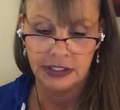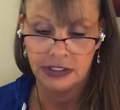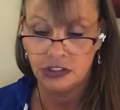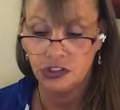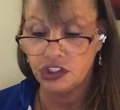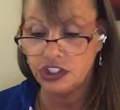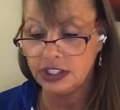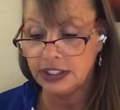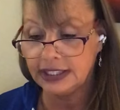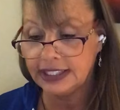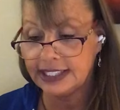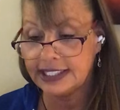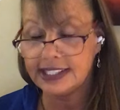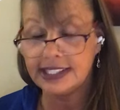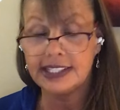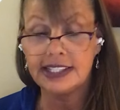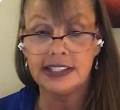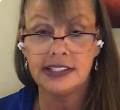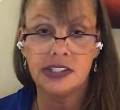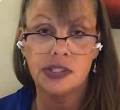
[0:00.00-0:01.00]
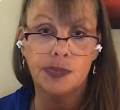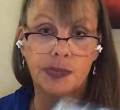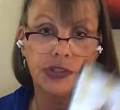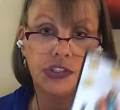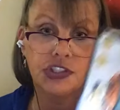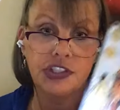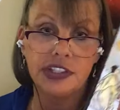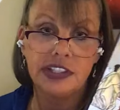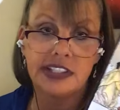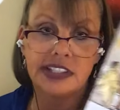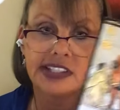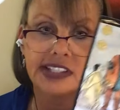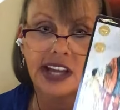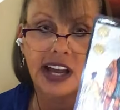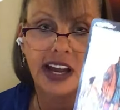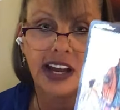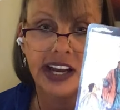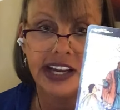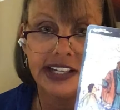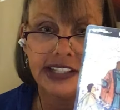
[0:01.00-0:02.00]
She listens, but she
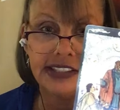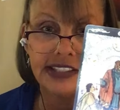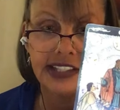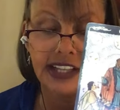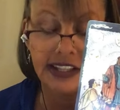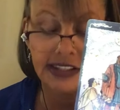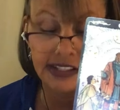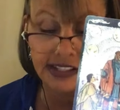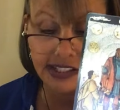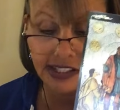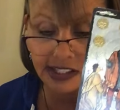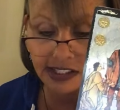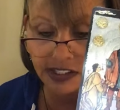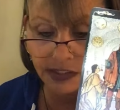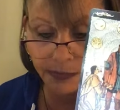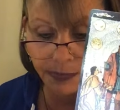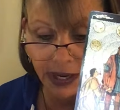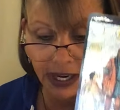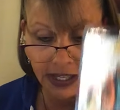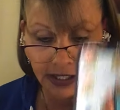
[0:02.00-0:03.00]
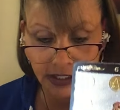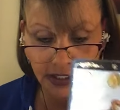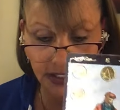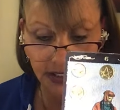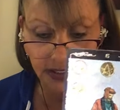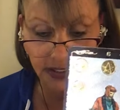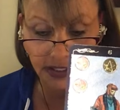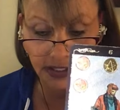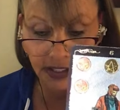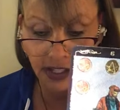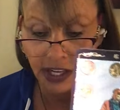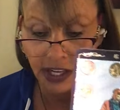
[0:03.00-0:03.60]
decides in the Six of Pentacles.